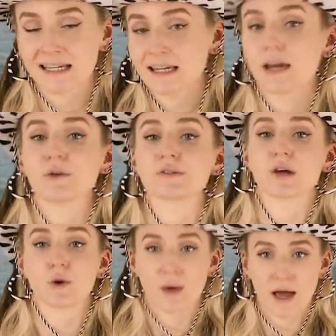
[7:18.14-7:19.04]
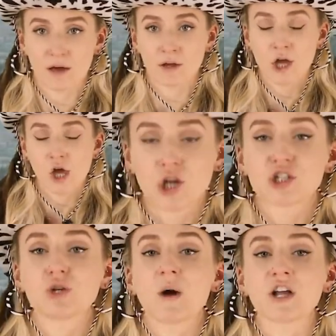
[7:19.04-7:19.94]
didn't go so well.
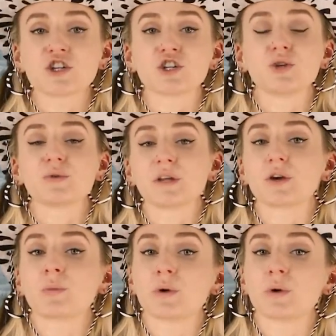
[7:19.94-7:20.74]
200 nuclear